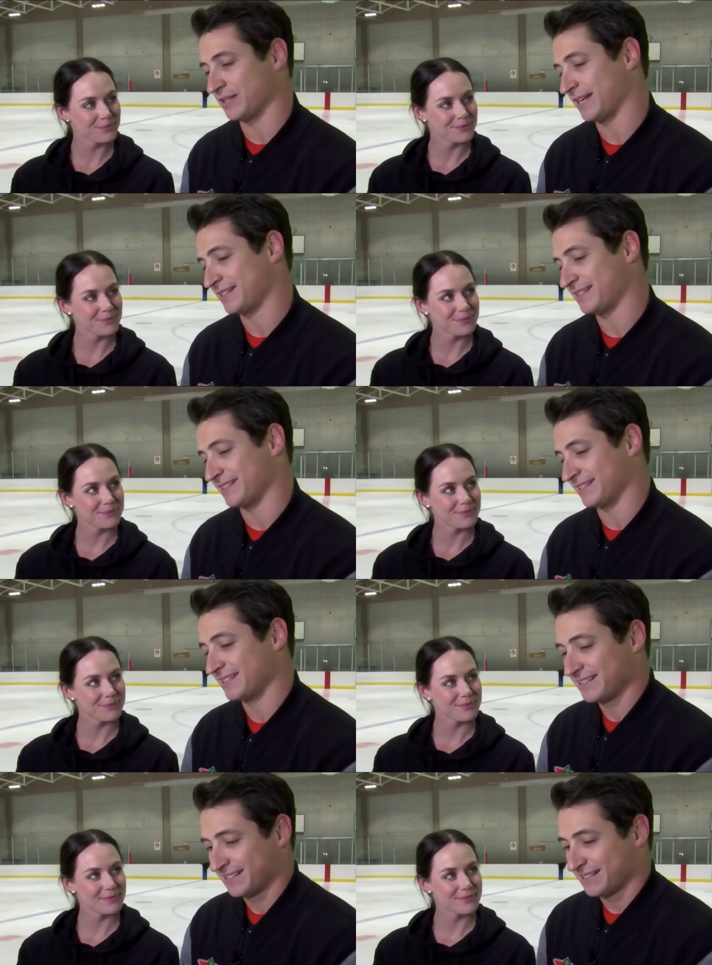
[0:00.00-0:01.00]
Speaker 1: that uh,
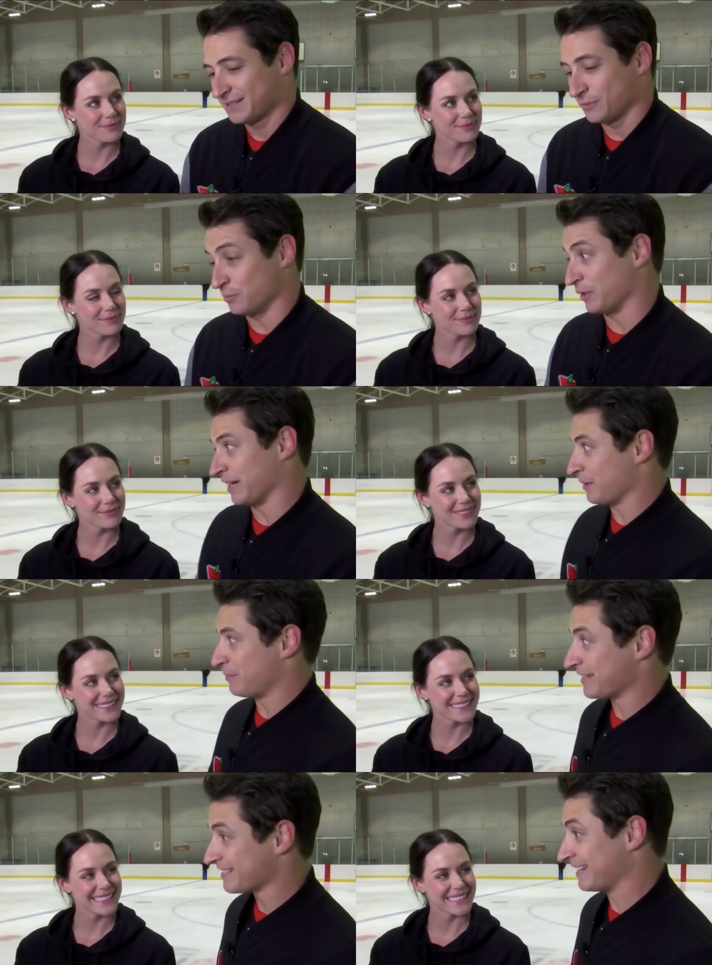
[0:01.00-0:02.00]
we're bringing our
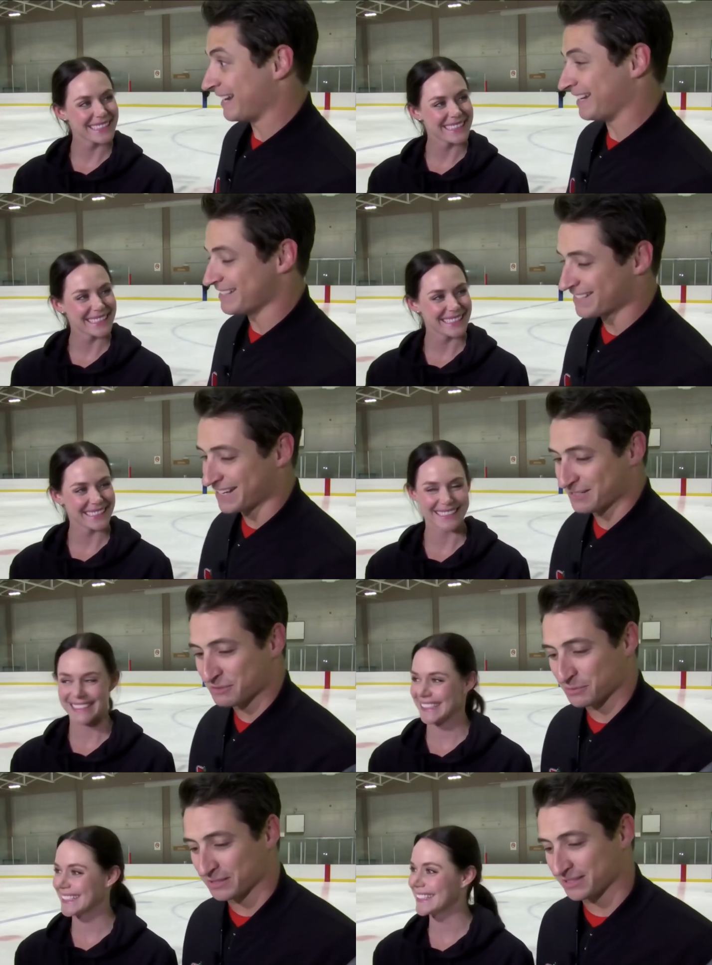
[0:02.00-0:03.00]
best Canadian
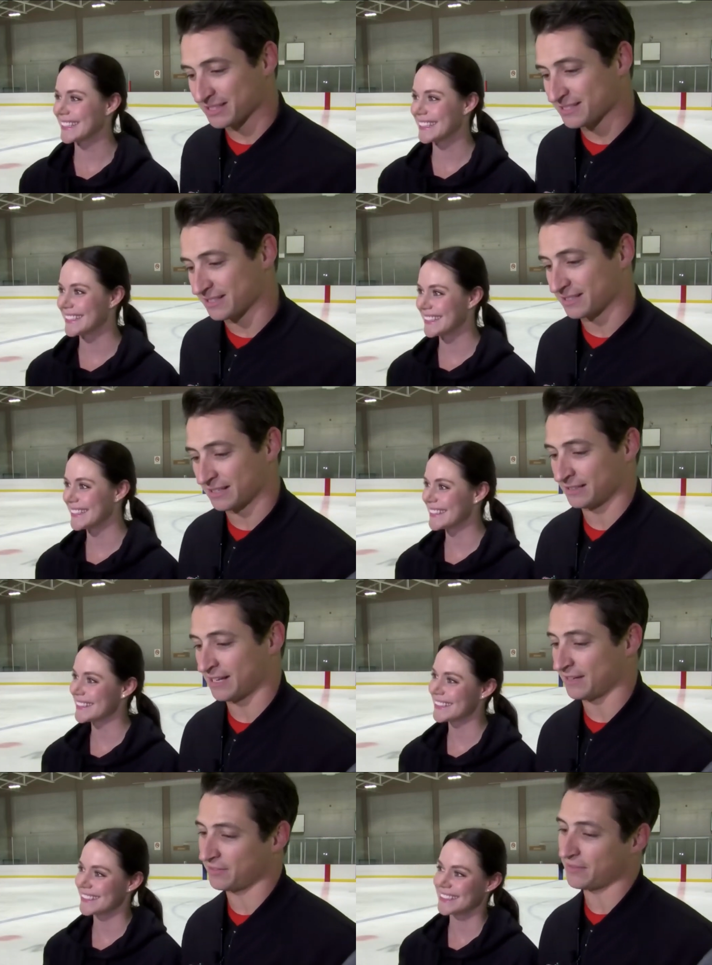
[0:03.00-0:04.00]
skaters with us and, and
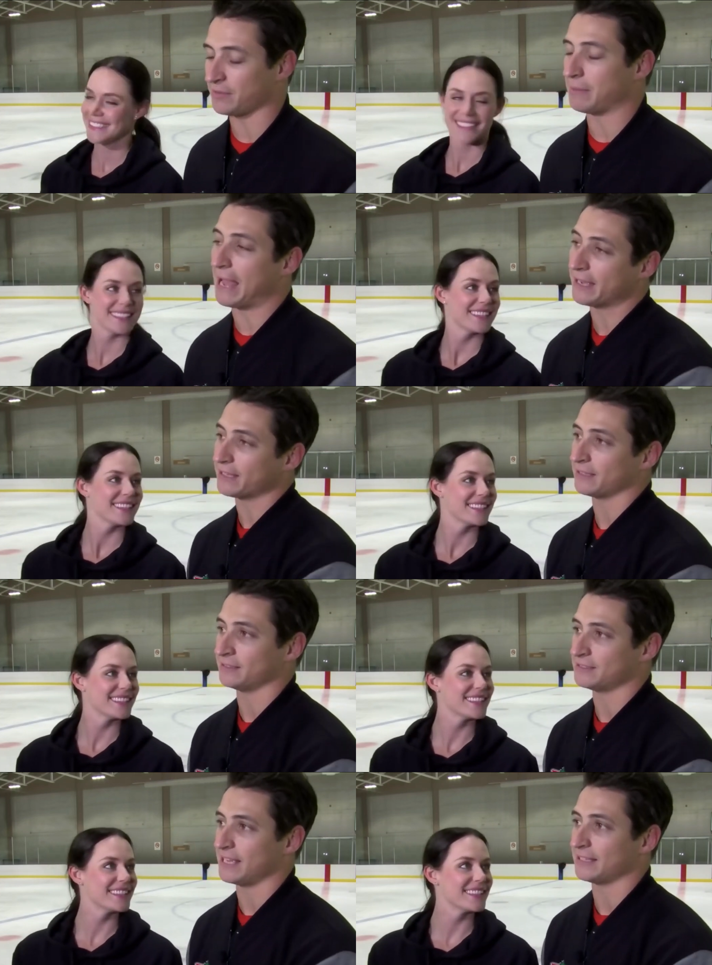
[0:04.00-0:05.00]
kind of giving back
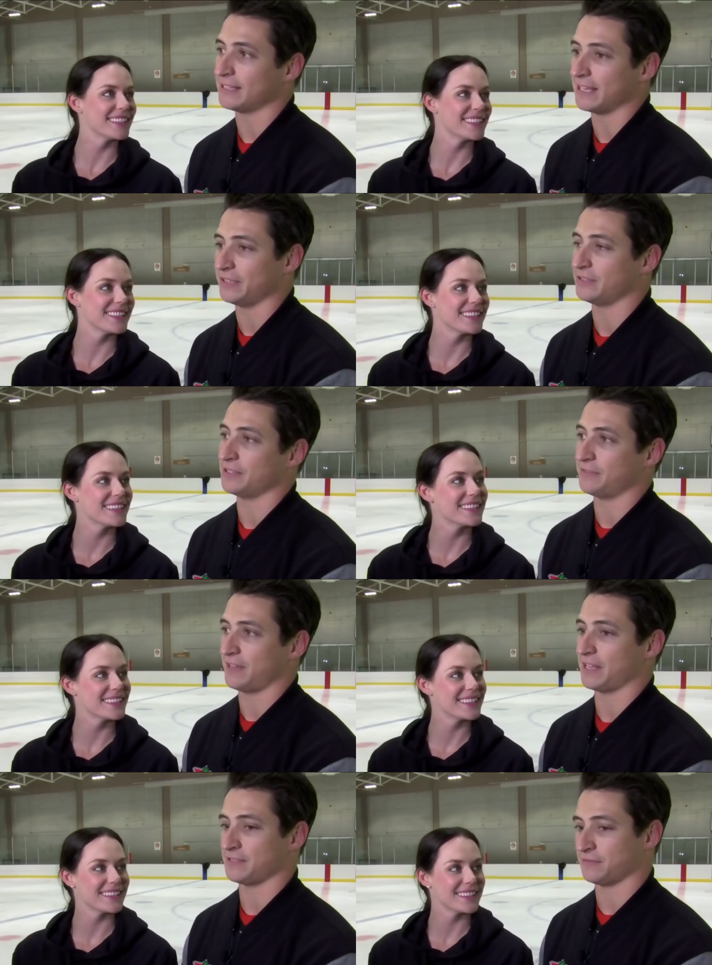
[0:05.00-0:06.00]
and saying thank you to the
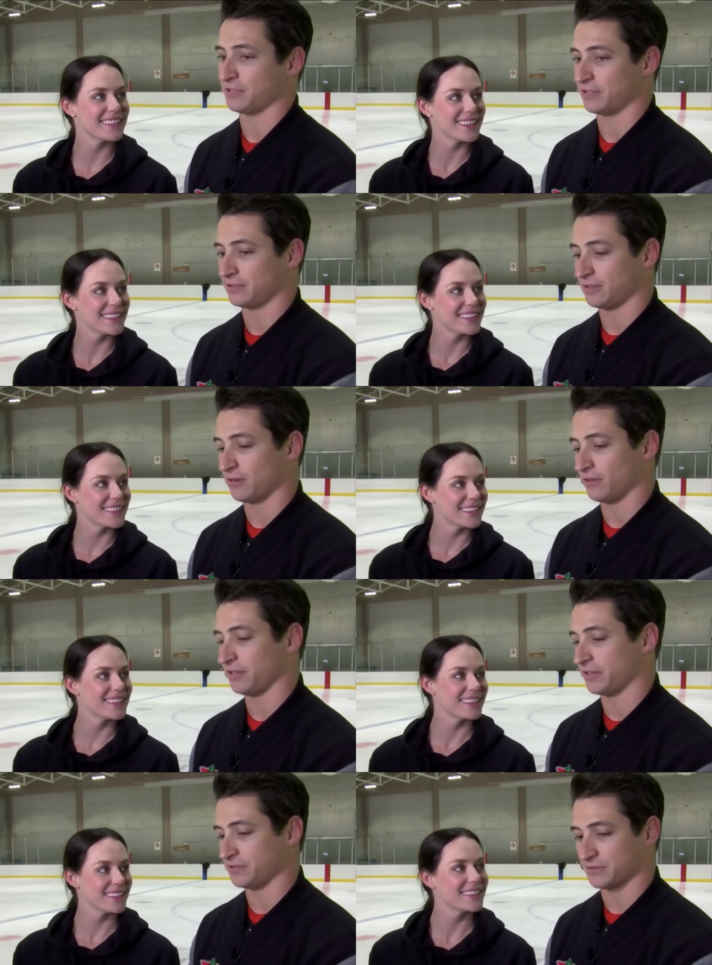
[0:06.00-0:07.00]
fans for all the
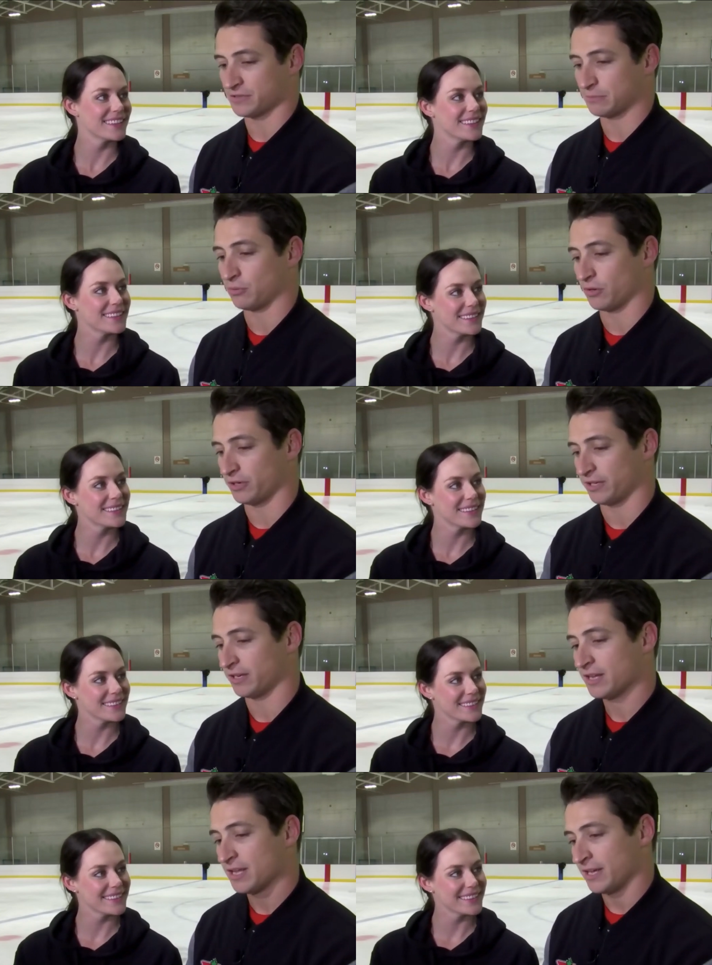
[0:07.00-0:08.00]
years of support and
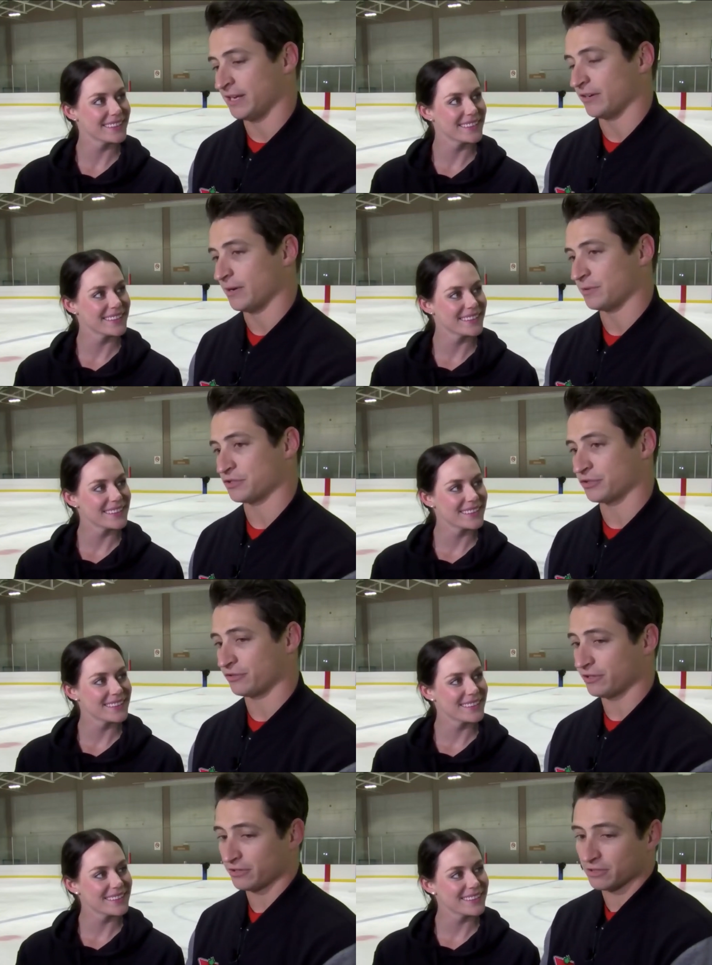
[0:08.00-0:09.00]
in our amateur
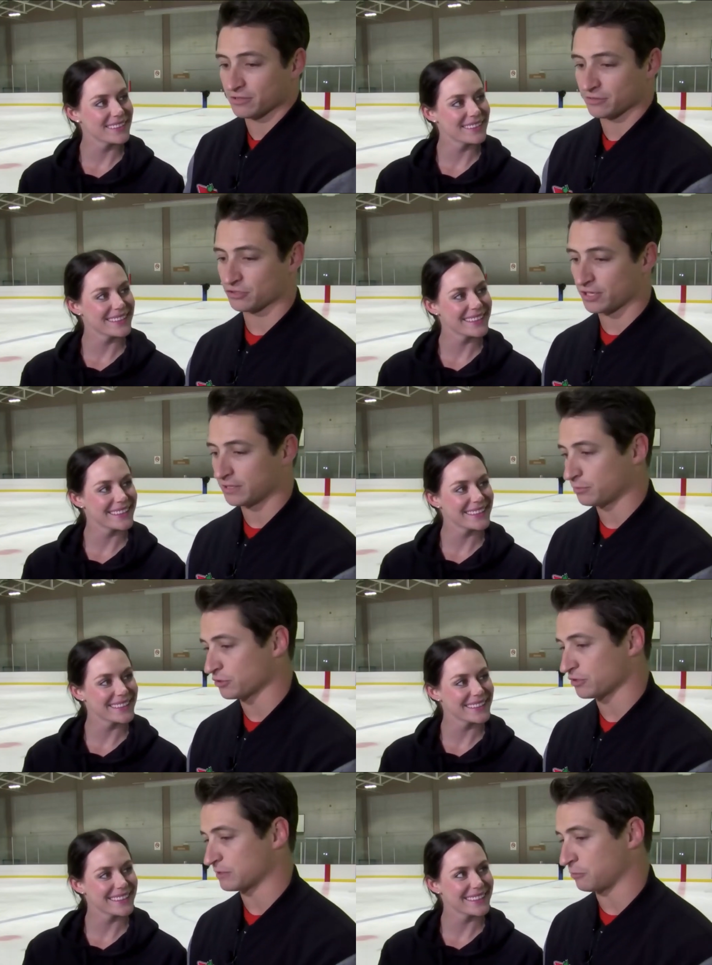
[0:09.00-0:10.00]
career and also trying to
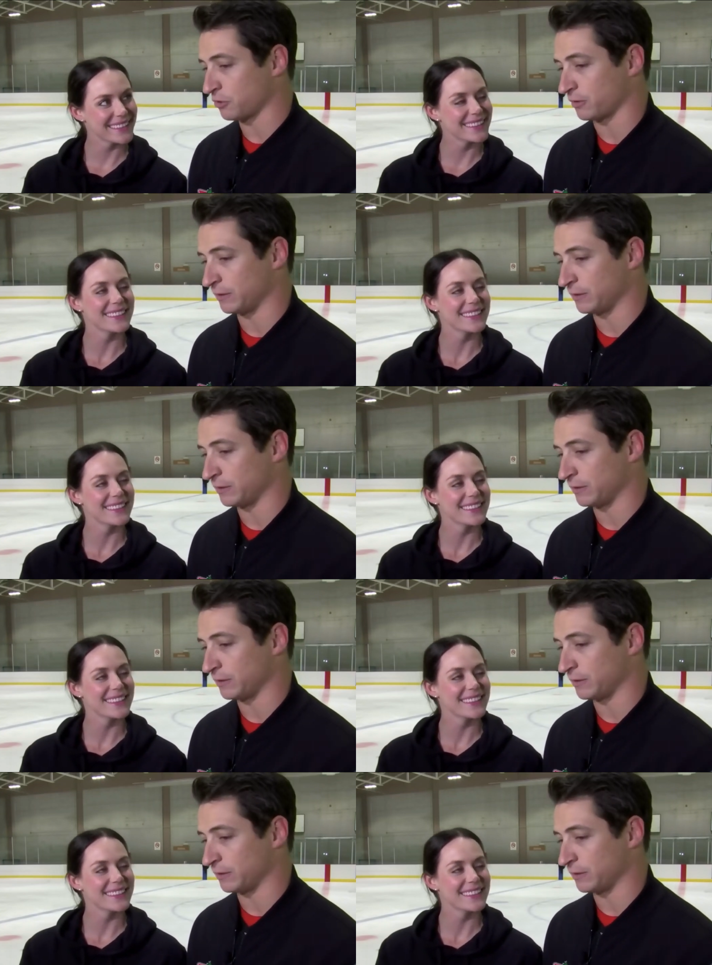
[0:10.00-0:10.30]
push the sport.